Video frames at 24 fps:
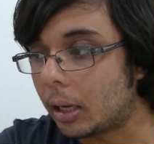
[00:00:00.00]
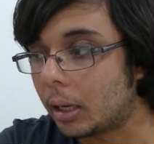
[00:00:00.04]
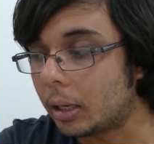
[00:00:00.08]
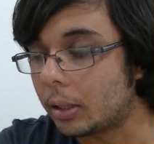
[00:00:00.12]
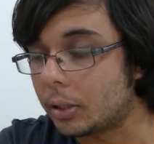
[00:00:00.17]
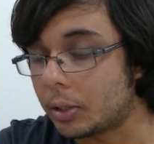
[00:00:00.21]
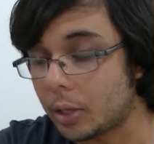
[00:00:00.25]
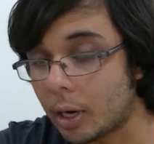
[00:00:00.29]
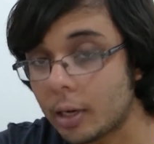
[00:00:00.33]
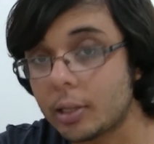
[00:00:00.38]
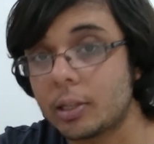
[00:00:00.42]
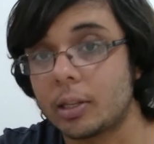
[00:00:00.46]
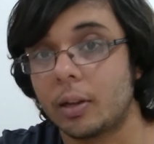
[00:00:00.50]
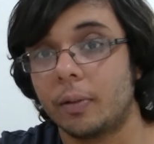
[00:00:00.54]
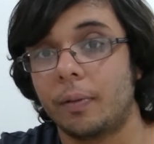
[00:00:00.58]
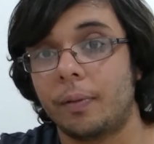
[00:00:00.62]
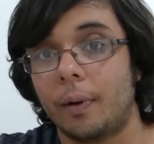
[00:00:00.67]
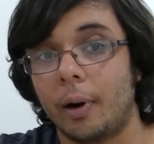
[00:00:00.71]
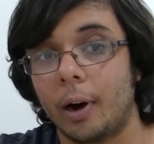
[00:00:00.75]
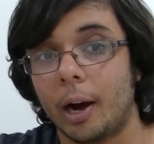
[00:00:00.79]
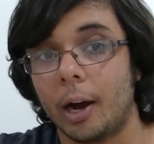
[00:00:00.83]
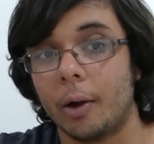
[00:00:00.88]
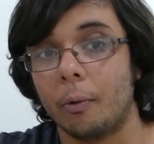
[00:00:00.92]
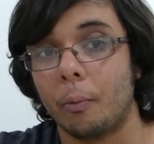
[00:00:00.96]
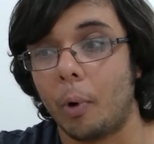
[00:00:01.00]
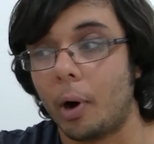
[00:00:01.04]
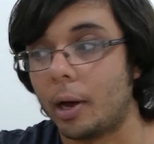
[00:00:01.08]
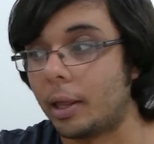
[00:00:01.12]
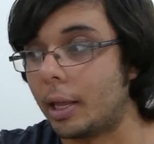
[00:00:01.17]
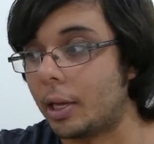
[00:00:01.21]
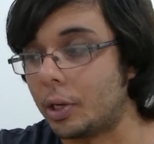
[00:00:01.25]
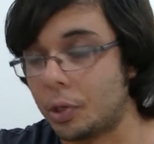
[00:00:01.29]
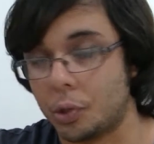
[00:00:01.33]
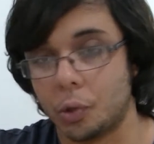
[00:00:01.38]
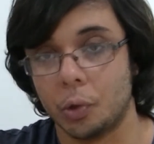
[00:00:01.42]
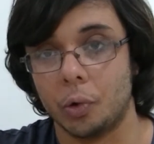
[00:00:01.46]
justify why
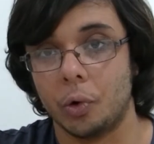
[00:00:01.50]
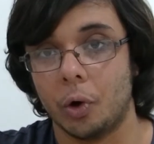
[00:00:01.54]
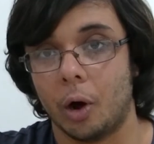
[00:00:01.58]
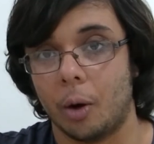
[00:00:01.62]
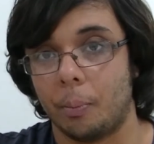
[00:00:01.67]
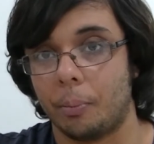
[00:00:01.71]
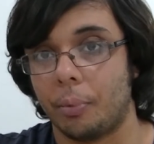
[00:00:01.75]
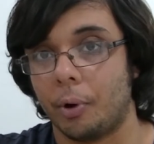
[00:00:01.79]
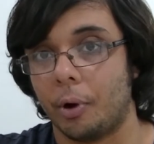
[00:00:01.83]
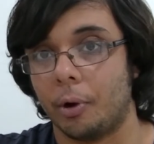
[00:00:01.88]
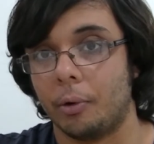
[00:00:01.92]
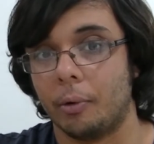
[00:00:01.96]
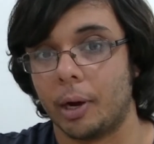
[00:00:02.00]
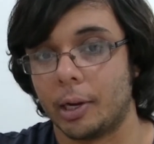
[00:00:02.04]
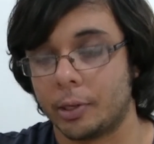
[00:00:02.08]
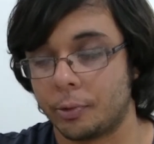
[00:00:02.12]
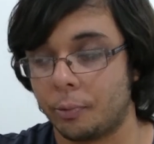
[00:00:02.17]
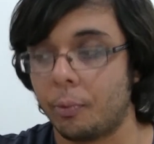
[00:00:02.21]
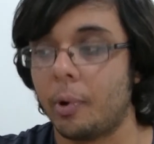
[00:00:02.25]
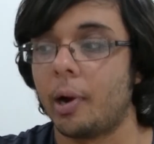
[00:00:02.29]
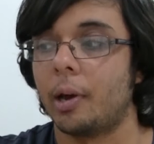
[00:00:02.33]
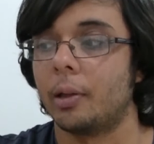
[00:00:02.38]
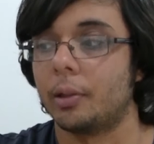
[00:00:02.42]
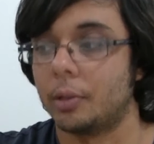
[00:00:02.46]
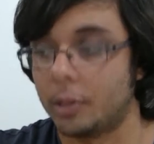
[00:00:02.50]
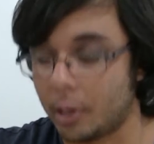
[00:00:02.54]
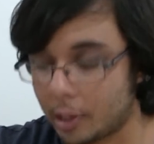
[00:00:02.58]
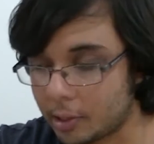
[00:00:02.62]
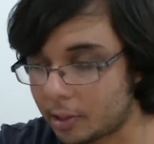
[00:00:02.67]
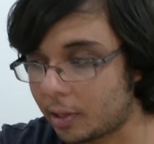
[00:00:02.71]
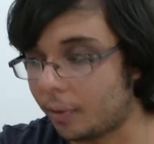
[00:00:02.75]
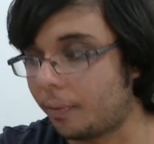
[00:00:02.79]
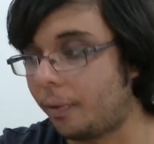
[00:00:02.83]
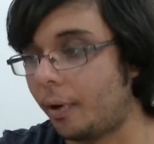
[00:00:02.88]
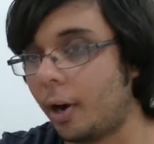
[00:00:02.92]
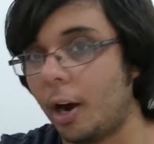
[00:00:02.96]
they should not progress,
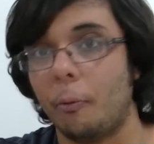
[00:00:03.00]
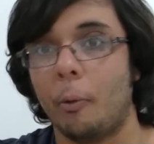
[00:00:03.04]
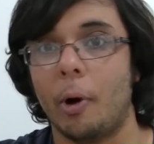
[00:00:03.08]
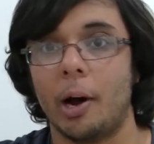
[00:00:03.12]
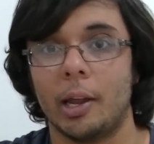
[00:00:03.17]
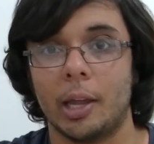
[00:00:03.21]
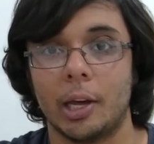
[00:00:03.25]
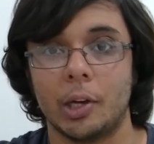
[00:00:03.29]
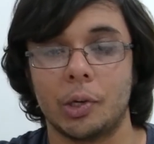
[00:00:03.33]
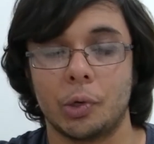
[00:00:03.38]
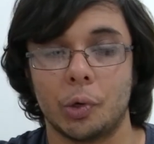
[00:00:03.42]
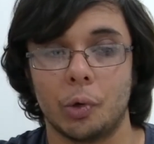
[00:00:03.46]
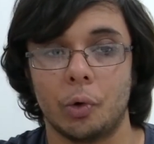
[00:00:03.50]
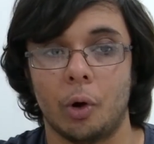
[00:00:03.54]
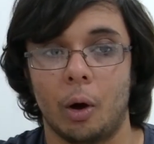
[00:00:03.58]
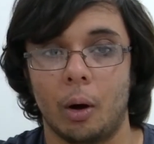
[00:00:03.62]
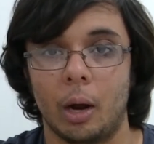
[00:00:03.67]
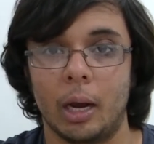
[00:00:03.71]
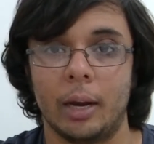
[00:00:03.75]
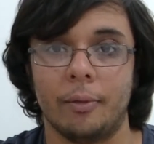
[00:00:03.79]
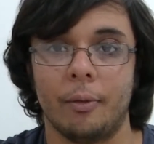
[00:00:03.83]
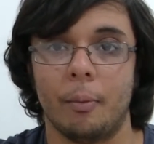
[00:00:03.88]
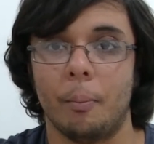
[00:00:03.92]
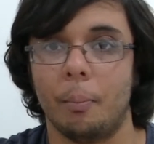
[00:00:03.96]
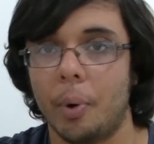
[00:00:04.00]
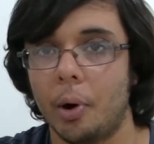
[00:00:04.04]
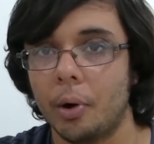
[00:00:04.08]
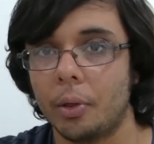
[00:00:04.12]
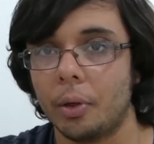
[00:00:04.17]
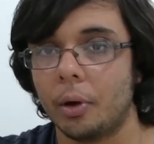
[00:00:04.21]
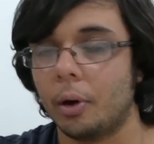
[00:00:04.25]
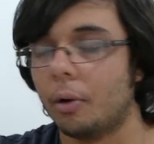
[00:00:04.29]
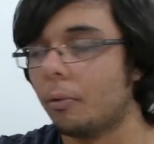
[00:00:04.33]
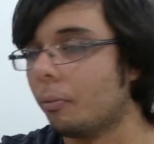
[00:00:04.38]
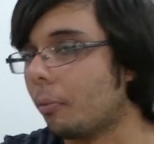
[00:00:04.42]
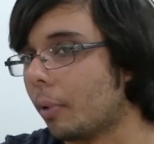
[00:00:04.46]
justify why they should not even
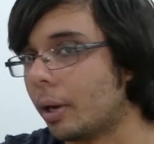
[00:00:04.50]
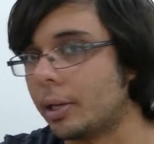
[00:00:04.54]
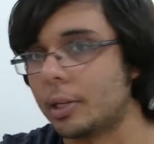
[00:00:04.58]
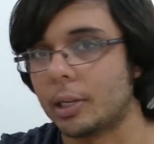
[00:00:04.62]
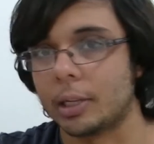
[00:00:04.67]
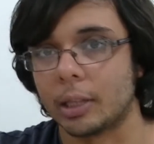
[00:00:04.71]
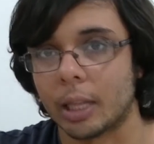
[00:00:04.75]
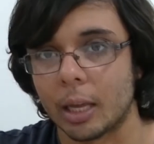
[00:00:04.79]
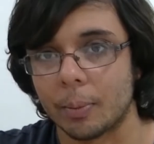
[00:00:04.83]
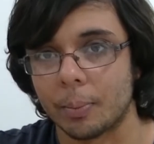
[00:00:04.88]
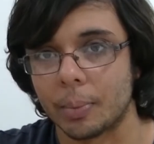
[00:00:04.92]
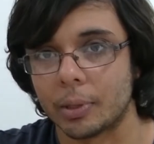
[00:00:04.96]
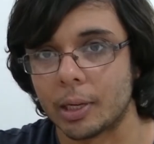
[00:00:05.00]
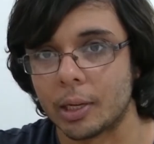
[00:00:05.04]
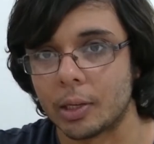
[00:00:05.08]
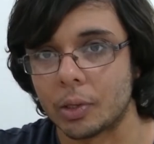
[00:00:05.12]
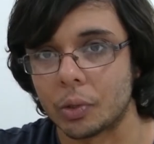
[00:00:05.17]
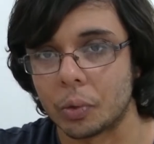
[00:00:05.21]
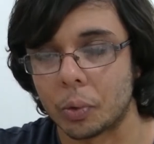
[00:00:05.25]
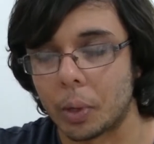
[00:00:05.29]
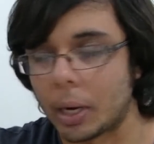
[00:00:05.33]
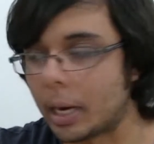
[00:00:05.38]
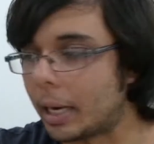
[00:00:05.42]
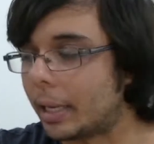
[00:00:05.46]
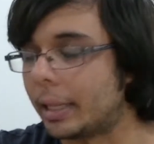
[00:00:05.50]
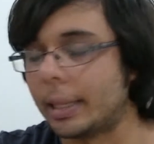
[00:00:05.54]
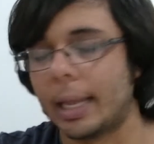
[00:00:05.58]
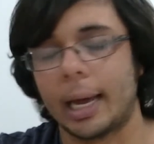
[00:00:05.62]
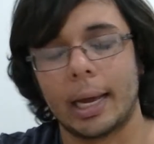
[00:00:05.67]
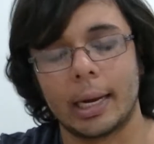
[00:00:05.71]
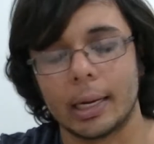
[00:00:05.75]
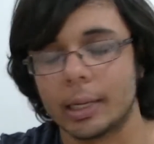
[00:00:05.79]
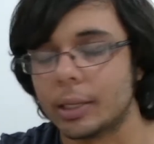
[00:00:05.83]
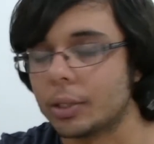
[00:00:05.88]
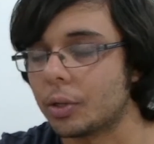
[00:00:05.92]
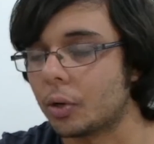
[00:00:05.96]
bother reaching their potential. And
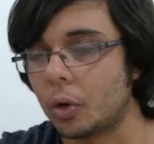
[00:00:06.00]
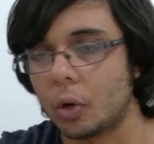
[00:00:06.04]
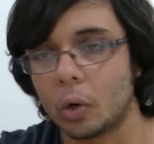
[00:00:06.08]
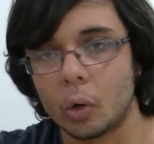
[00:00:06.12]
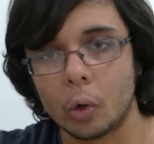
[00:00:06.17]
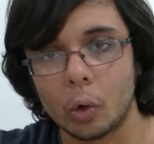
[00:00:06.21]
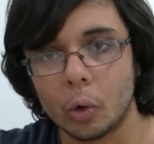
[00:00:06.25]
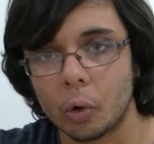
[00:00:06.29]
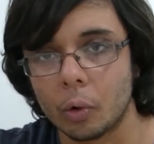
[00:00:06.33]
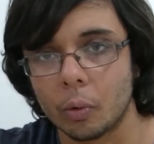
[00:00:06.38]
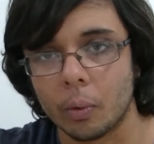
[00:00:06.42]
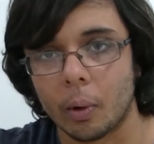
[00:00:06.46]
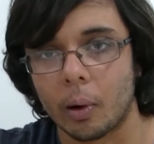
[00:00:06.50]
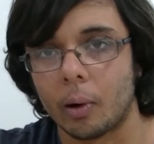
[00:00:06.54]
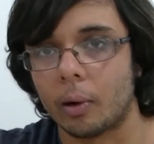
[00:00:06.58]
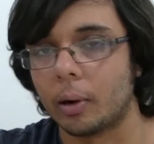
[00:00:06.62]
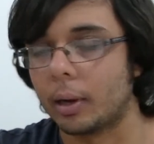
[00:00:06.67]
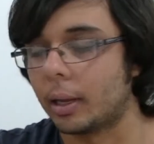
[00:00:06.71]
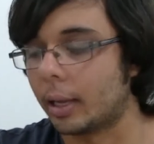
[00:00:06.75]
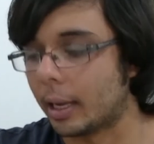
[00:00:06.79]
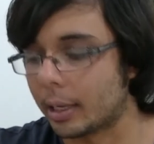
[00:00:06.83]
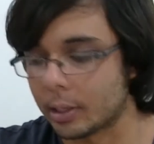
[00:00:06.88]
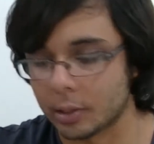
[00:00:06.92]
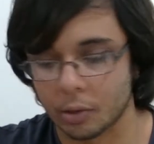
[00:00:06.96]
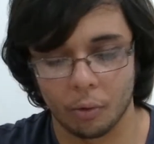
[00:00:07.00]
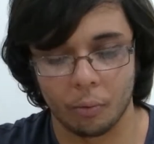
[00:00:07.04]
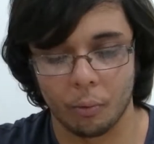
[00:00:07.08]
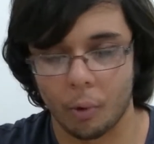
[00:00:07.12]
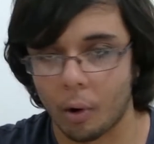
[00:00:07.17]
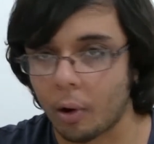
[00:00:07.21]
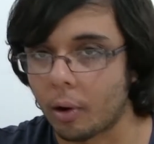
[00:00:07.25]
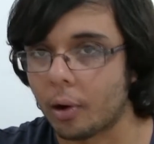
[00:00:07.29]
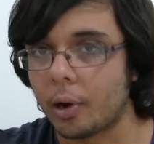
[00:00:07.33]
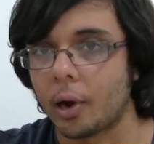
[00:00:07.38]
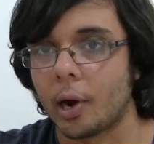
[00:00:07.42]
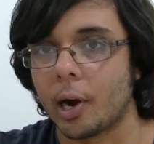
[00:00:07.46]
that is all wrong. That's the
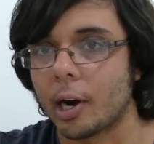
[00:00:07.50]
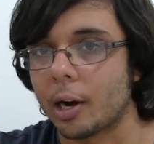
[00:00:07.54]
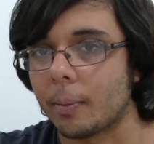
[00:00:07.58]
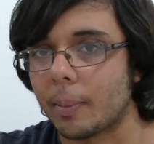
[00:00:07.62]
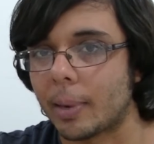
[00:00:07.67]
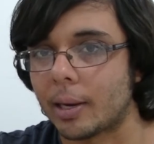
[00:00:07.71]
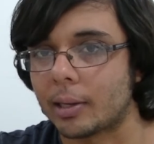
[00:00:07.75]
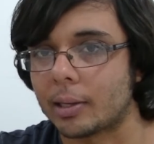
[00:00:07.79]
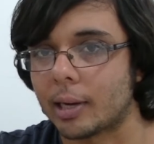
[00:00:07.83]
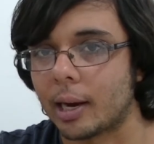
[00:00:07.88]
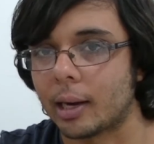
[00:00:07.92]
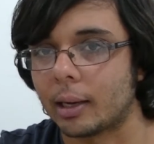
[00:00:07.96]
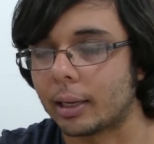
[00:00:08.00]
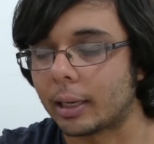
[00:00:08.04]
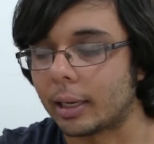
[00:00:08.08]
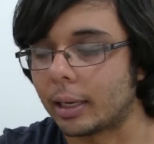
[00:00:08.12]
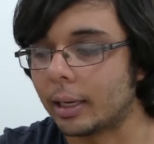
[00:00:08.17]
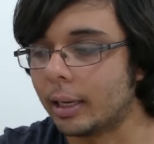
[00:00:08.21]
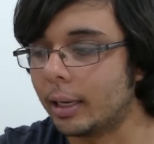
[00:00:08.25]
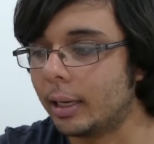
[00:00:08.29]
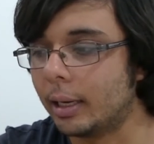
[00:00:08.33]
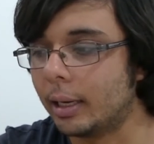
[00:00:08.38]
wrong kind of mentality.